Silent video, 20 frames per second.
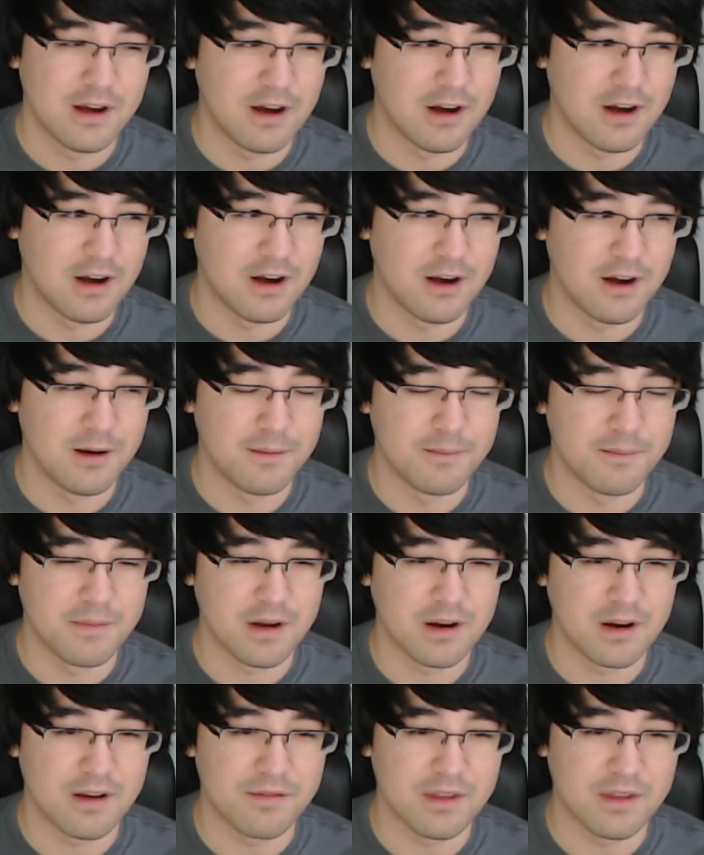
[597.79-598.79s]
I'm
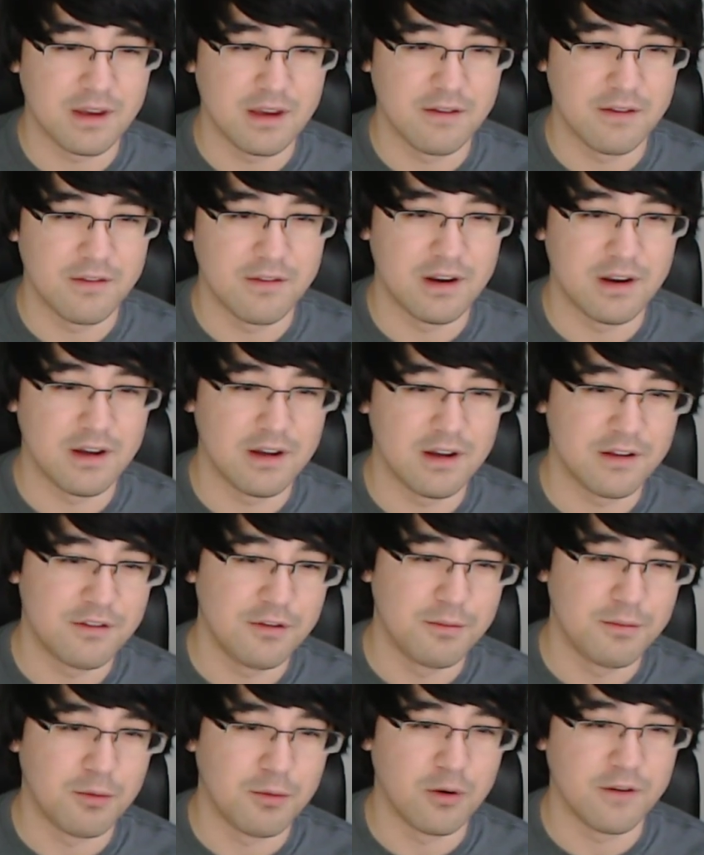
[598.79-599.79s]
going to have to give it a
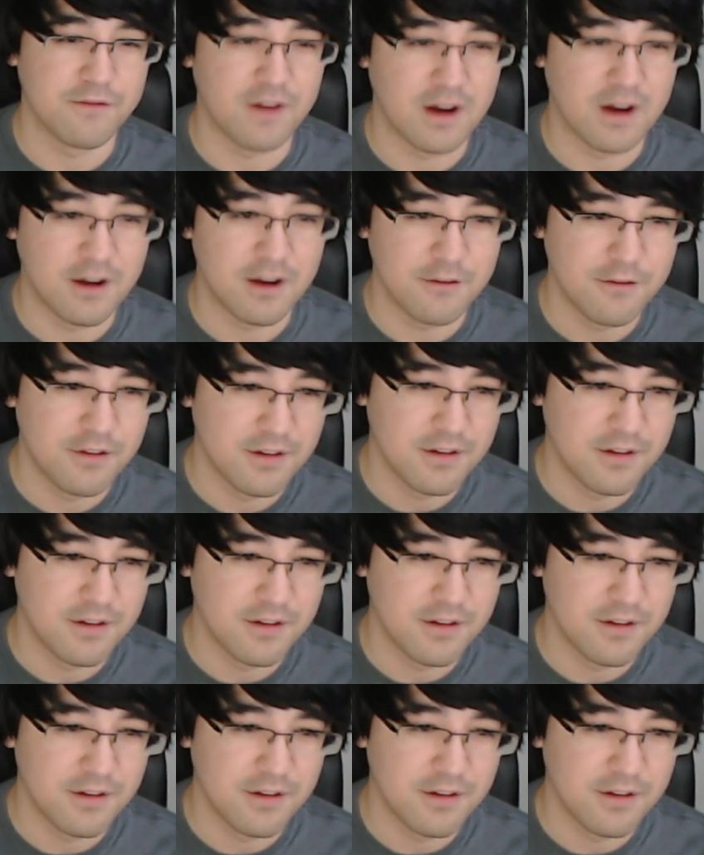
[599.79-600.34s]
2.5.